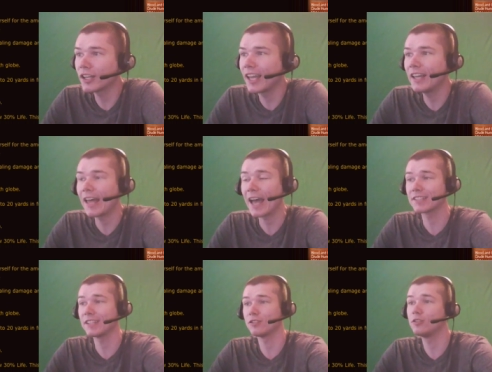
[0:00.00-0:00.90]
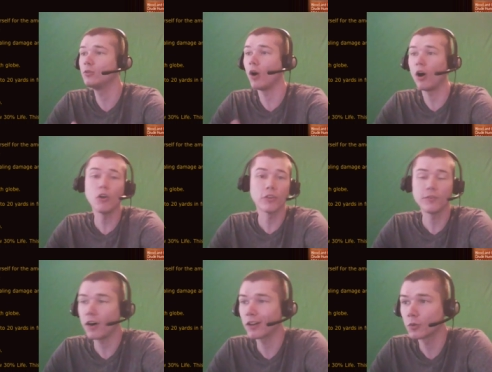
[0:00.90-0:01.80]
Gain access to all the
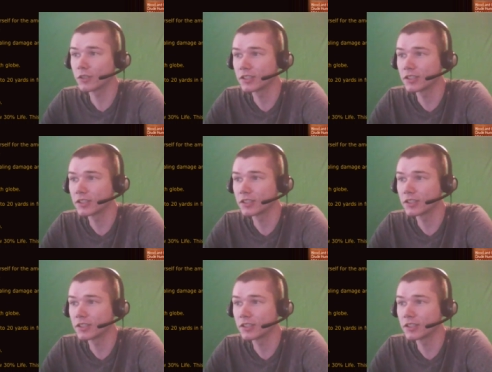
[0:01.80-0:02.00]
follower